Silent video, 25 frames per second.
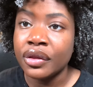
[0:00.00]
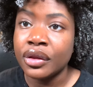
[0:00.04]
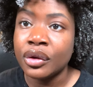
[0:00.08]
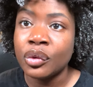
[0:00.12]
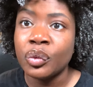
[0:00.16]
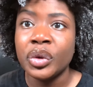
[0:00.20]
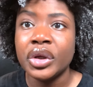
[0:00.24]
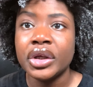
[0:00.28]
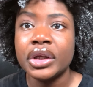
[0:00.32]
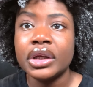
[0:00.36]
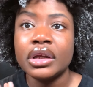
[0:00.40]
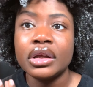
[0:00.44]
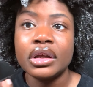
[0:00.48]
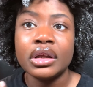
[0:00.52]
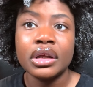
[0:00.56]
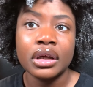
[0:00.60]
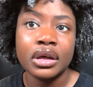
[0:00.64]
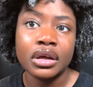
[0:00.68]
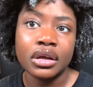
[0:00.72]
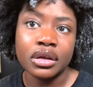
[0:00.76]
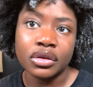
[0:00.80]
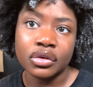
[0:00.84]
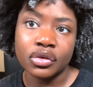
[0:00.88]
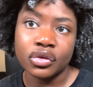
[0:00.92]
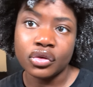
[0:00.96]
then we can get
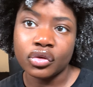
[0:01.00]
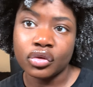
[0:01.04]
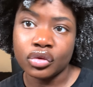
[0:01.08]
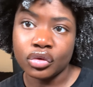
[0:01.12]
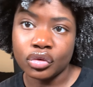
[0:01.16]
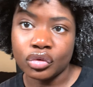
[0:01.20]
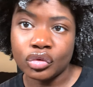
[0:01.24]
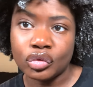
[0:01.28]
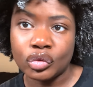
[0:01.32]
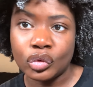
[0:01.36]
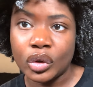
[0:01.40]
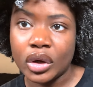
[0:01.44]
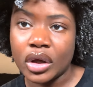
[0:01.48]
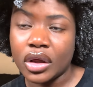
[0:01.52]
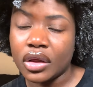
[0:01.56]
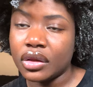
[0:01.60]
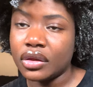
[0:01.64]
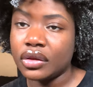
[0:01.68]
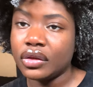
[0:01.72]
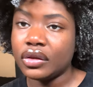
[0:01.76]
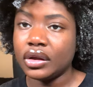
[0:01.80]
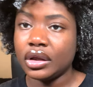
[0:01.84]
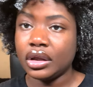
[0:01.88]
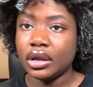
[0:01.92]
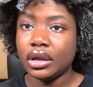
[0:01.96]
into
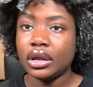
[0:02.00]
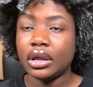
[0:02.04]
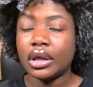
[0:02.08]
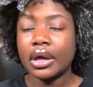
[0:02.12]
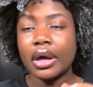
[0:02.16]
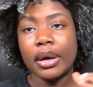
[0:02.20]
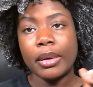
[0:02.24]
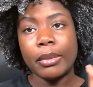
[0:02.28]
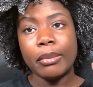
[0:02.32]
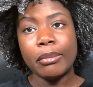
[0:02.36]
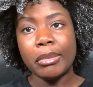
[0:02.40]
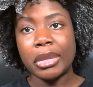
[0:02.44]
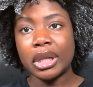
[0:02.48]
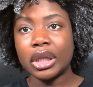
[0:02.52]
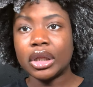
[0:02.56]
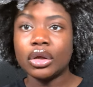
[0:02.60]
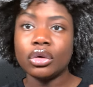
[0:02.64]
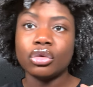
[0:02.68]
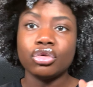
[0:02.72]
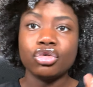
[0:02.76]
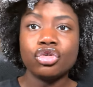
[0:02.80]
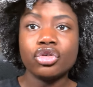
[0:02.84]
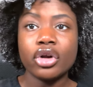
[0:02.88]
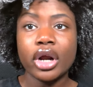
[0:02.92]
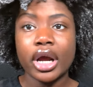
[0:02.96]
the blow
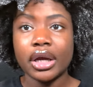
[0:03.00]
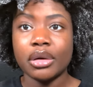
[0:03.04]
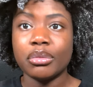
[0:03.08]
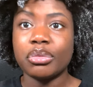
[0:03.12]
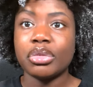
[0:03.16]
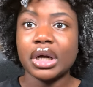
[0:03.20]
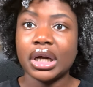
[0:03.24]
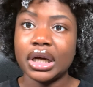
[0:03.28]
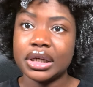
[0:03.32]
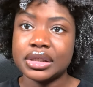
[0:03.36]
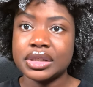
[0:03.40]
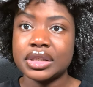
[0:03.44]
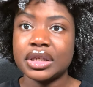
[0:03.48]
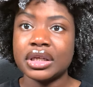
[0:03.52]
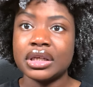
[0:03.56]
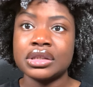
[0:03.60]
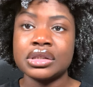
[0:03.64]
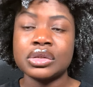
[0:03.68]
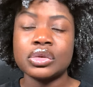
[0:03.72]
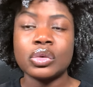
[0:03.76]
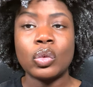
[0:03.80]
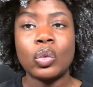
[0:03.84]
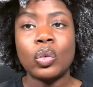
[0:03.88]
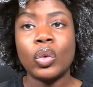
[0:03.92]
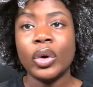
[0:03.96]
drying
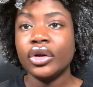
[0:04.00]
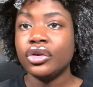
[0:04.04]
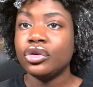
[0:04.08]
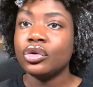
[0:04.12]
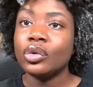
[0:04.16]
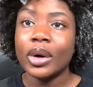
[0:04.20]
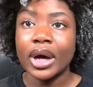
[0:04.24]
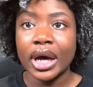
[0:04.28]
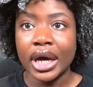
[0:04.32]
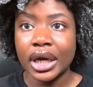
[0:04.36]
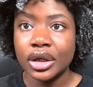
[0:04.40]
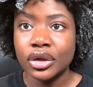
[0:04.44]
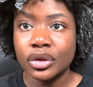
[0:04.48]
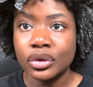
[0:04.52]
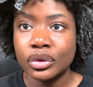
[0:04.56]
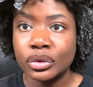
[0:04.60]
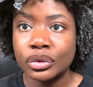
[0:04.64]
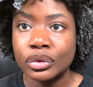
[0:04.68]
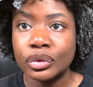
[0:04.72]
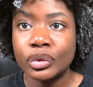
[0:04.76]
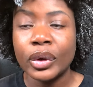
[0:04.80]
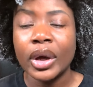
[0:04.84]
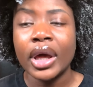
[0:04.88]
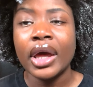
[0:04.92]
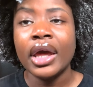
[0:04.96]
process. What do I
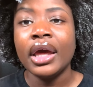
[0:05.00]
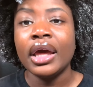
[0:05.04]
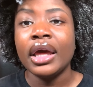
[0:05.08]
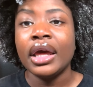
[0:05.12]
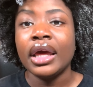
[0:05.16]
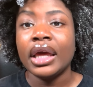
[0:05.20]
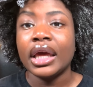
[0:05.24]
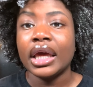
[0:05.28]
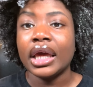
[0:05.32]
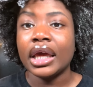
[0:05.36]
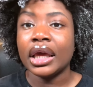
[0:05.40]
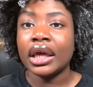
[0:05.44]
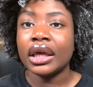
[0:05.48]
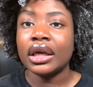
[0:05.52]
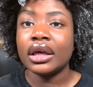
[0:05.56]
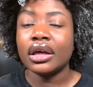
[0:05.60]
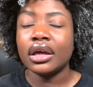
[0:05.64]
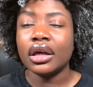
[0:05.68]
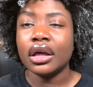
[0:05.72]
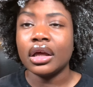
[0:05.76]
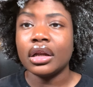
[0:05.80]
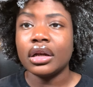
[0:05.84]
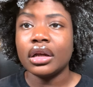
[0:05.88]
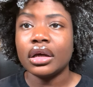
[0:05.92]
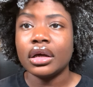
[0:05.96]
do?
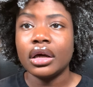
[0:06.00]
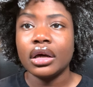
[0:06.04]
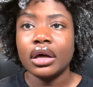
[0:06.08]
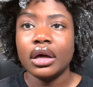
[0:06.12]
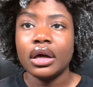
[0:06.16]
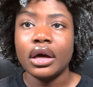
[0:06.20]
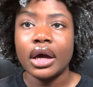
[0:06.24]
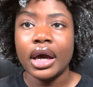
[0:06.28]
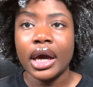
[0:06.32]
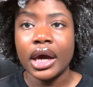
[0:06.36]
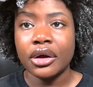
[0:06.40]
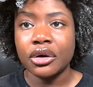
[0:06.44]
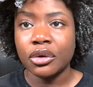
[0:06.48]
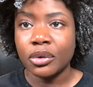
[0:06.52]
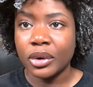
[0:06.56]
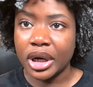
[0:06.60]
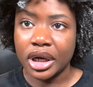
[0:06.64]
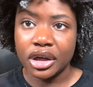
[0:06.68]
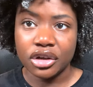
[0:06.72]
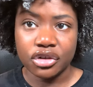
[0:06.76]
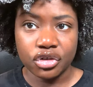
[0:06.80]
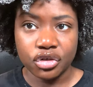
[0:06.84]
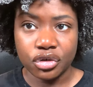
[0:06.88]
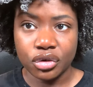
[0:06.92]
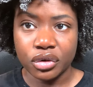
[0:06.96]
And how do I
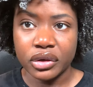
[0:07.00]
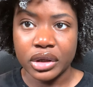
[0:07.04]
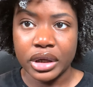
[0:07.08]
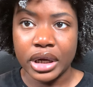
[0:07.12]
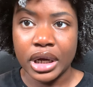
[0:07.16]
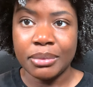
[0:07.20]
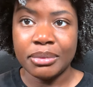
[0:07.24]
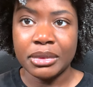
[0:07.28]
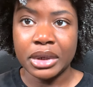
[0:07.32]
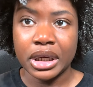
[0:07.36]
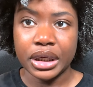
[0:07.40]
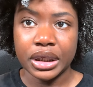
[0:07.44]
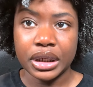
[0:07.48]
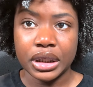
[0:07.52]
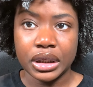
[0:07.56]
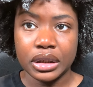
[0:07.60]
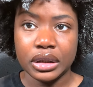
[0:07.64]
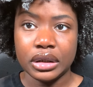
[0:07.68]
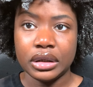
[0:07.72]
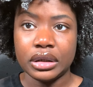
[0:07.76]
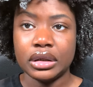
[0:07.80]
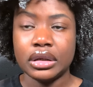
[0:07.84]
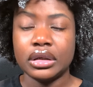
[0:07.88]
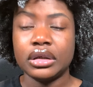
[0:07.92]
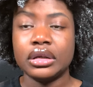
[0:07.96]
ensure that I'm not
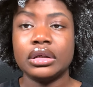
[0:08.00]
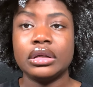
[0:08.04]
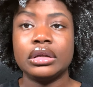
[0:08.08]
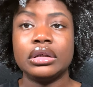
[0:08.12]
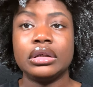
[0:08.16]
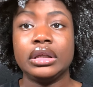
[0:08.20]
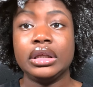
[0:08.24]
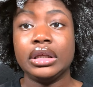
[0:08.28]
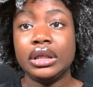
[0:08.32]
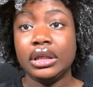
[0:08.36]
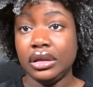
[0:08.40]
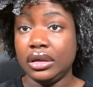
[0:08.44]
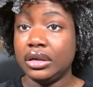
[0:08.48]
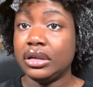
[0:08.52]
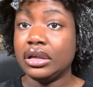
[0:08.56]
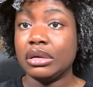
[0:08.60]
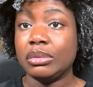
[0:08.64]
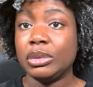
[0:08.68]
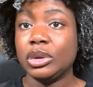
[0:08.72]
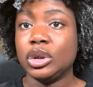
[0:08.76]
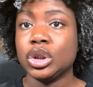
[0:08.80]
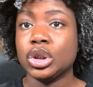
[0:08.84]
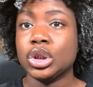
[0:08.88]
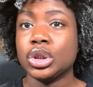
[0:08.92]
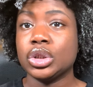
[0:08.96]
getting heat
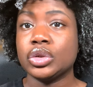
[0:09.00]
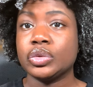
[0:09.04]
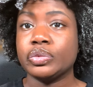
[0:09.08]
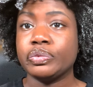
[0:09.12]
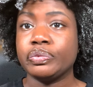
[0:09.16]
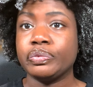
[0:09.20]
damage?